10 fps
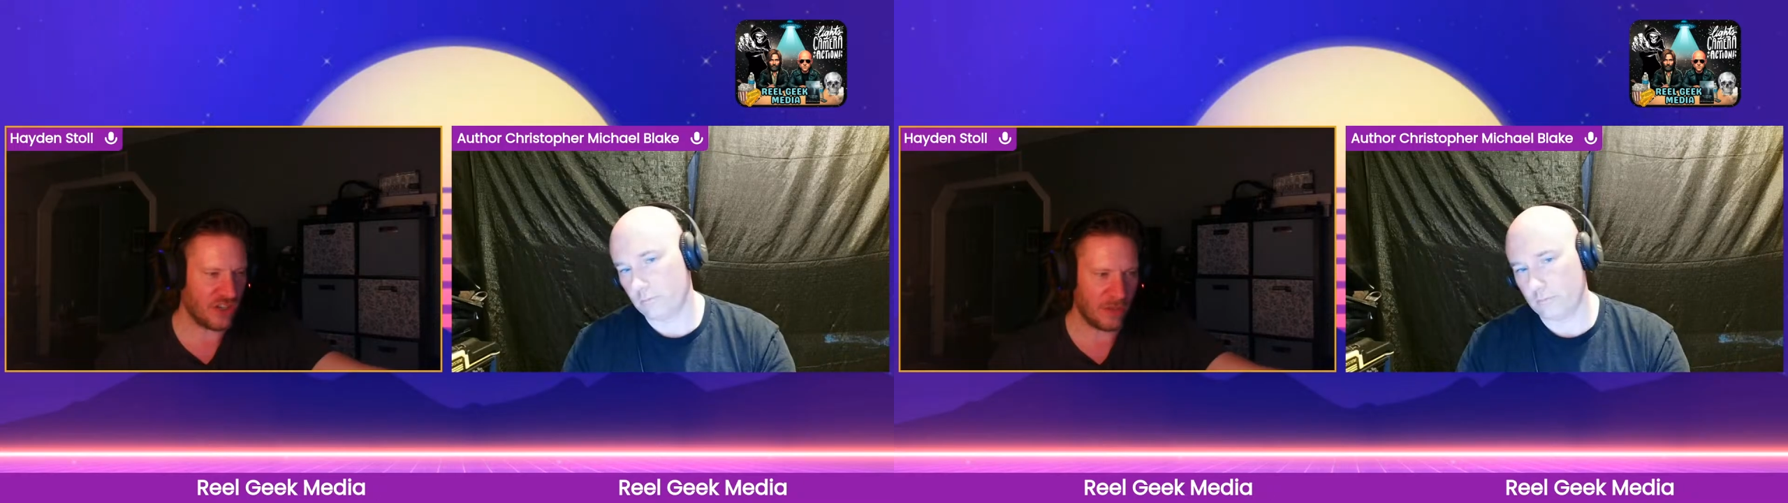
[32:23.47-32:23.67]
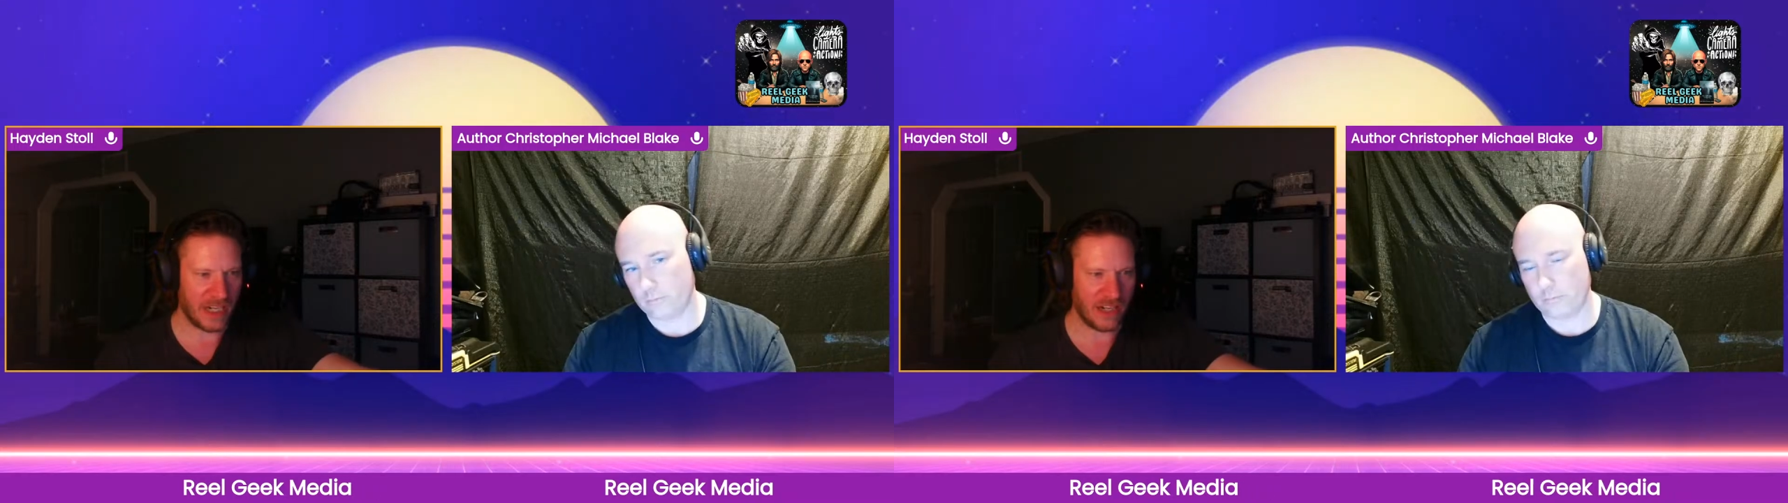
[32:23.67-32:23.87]

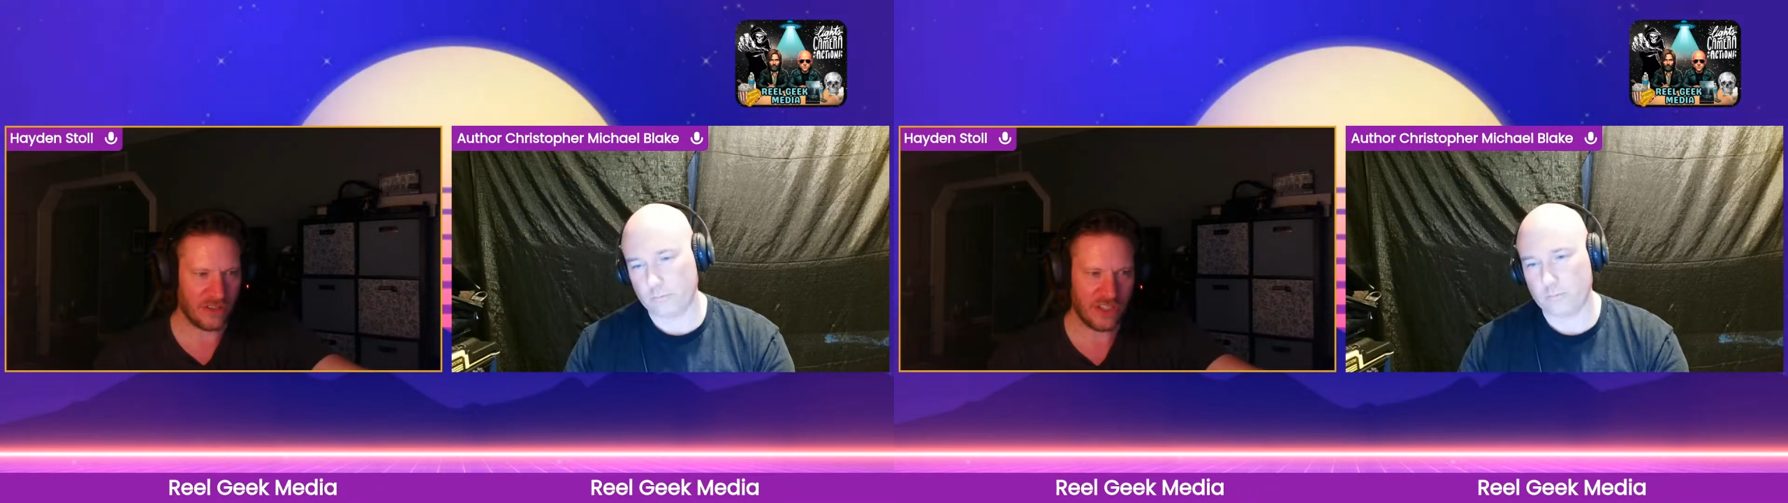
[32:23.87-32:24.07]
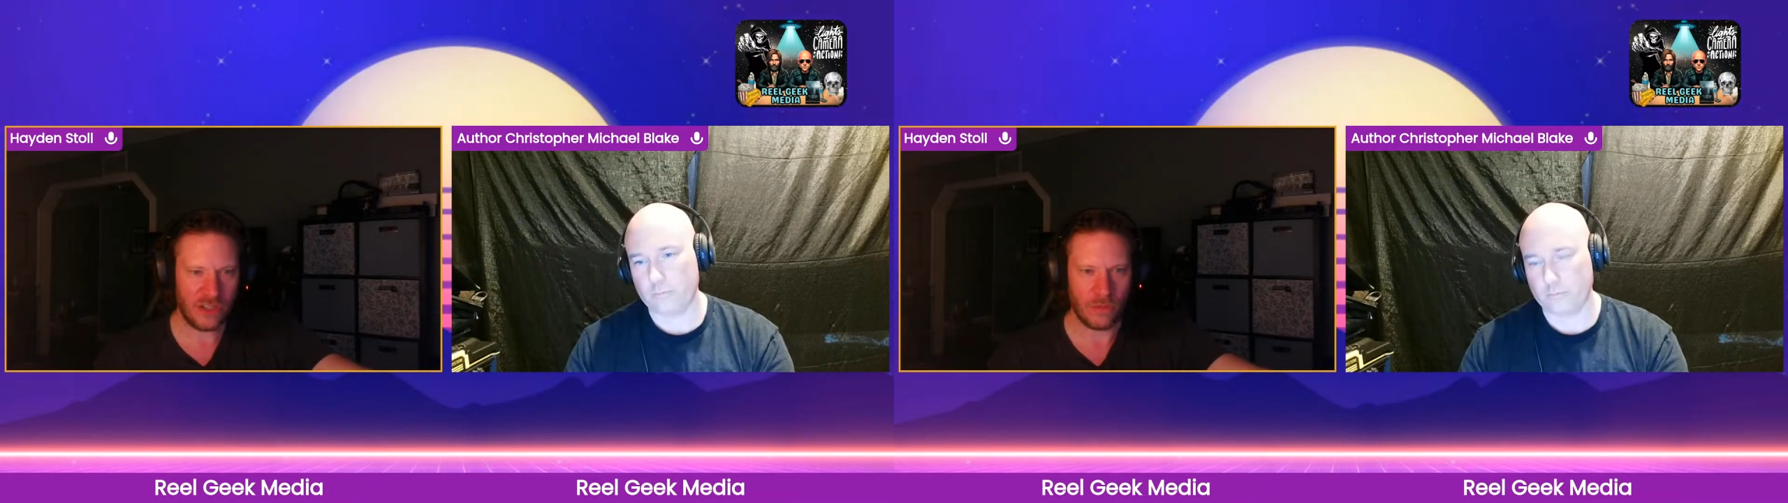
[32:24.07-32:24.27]
Terminator
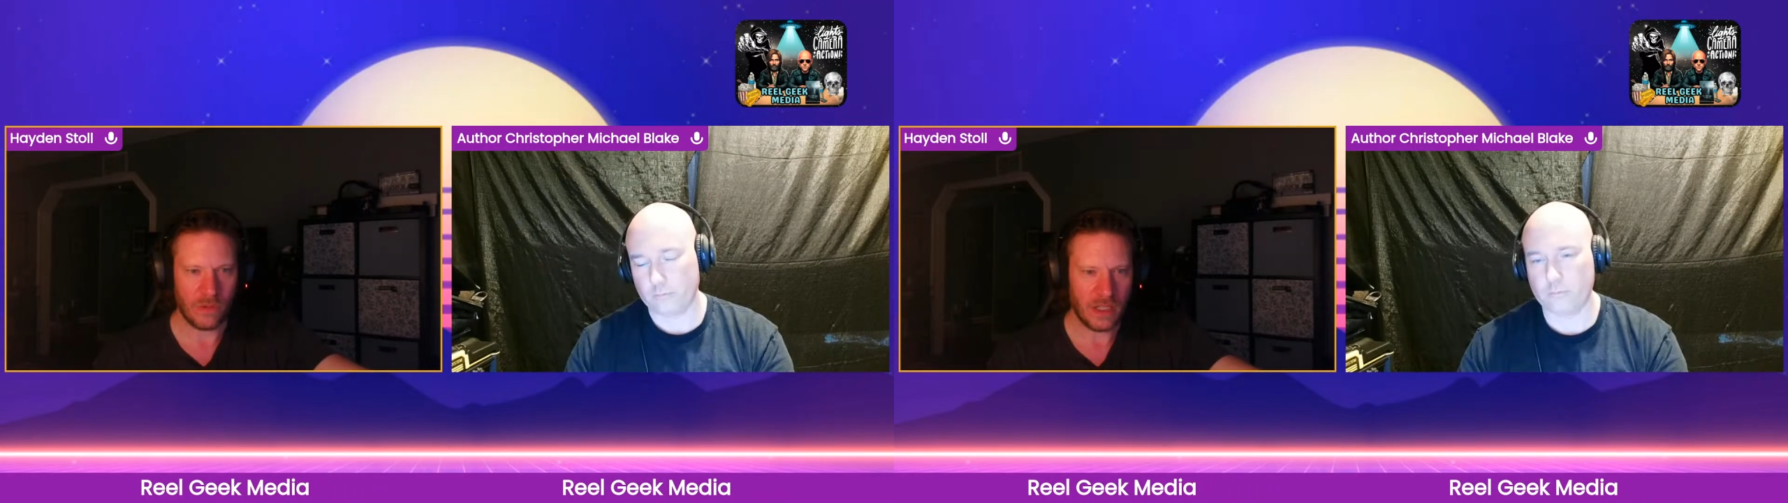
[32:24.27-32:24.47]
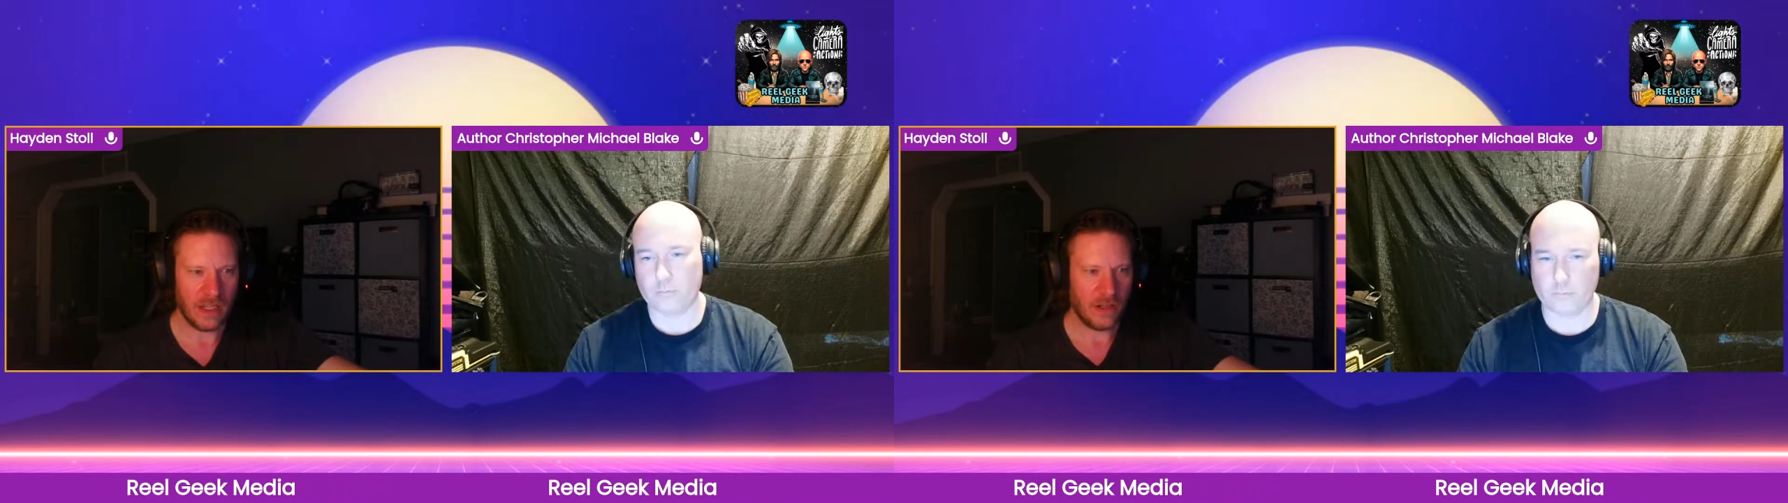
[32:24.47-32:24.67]
2,
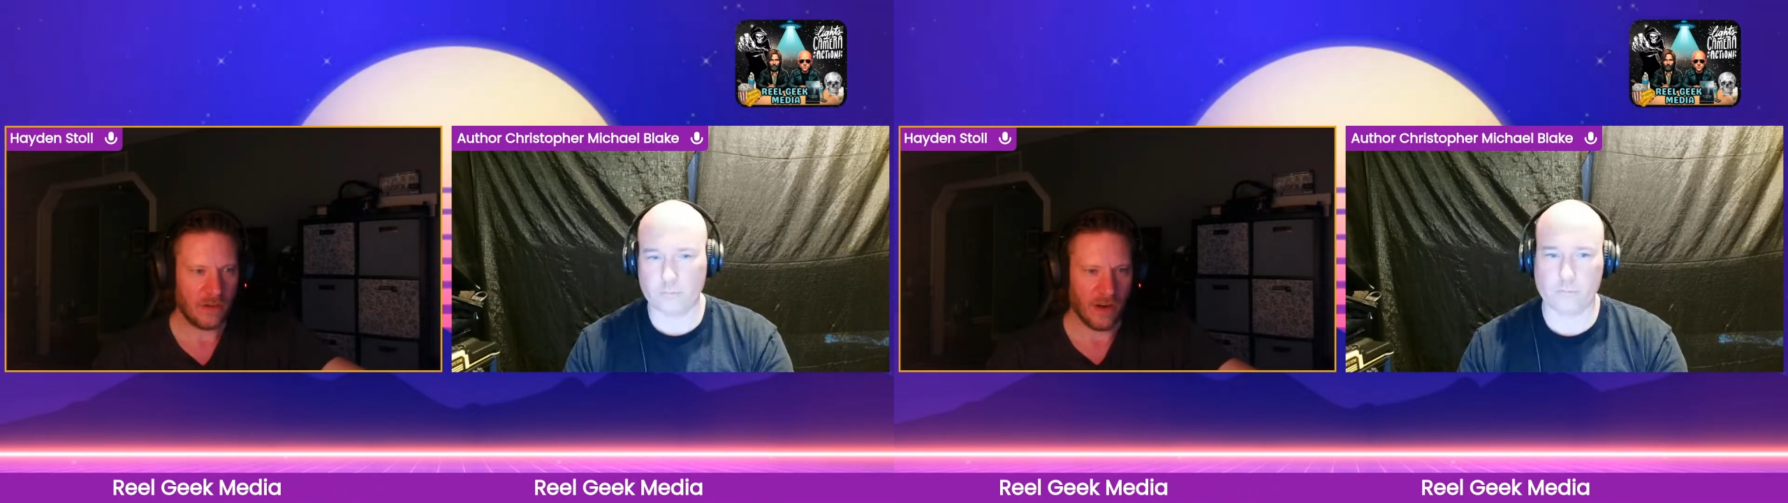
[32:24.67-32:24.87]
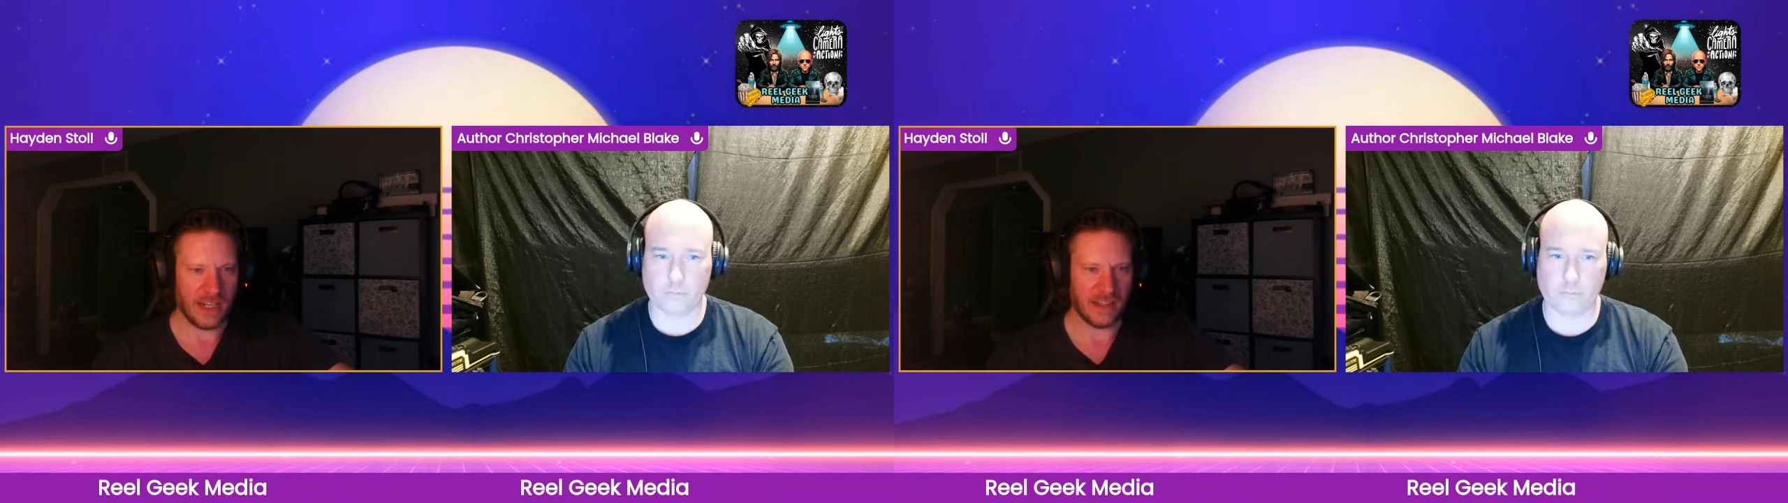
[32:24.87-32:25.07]

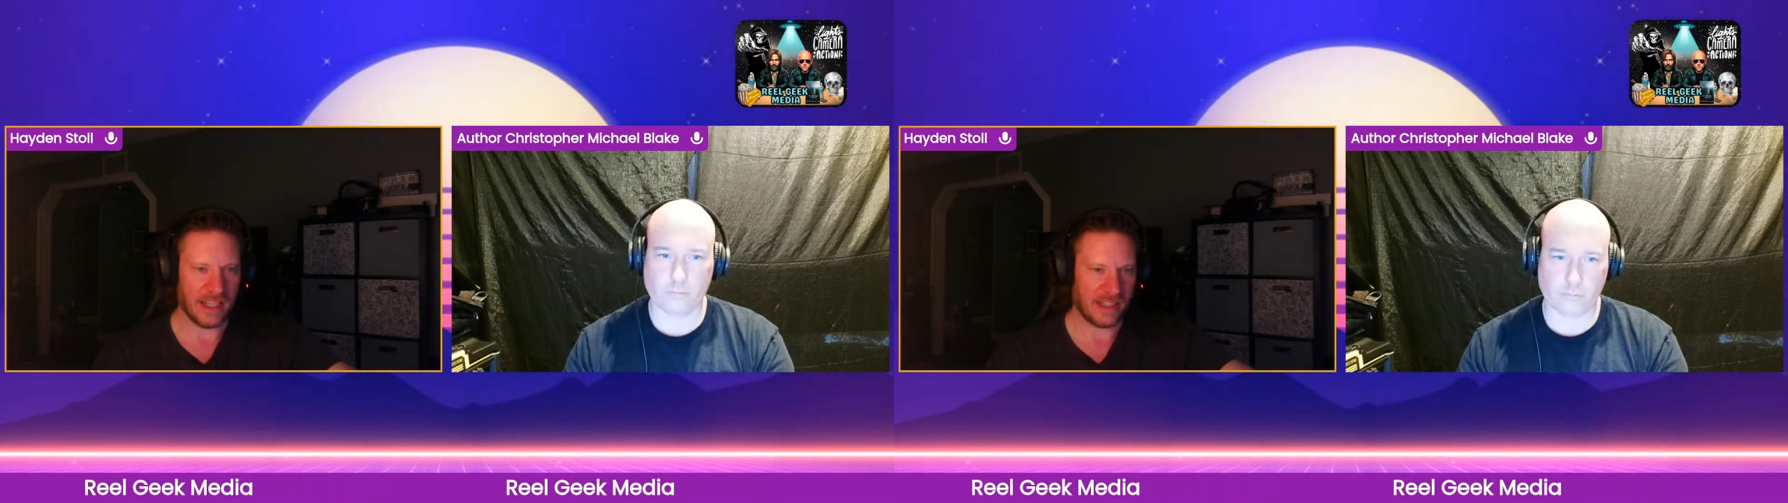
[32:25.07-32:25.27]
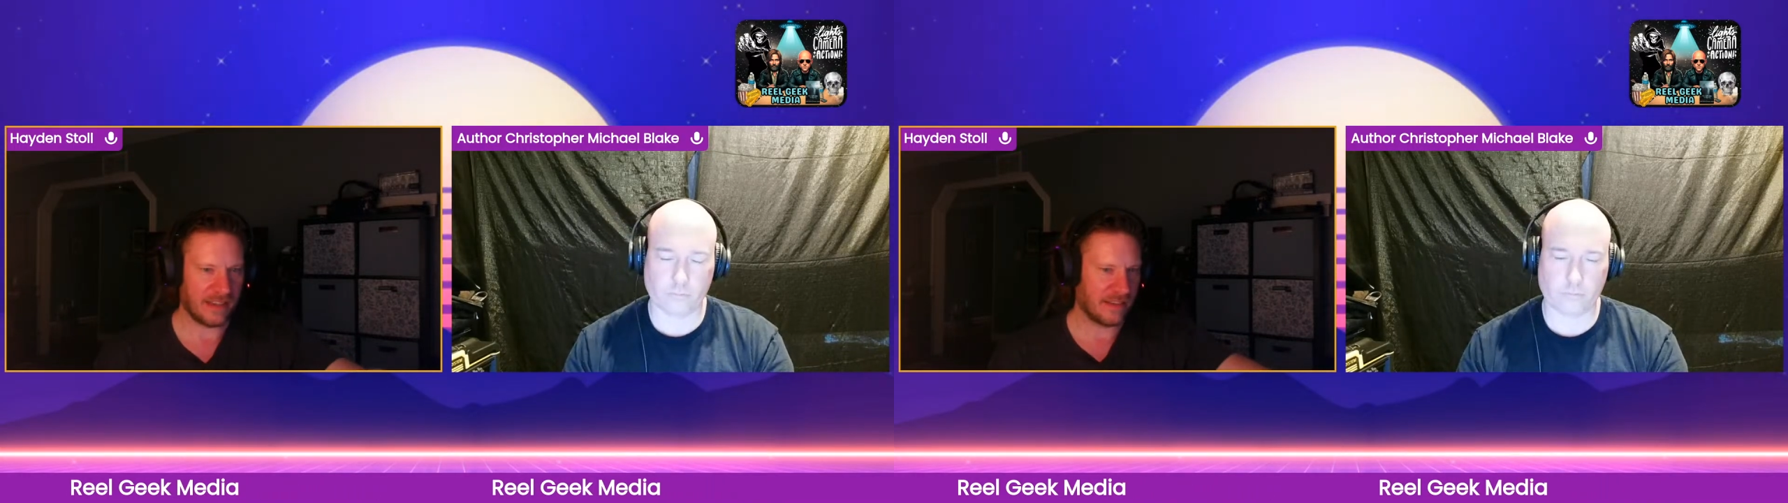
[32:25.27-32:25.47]
right? Like,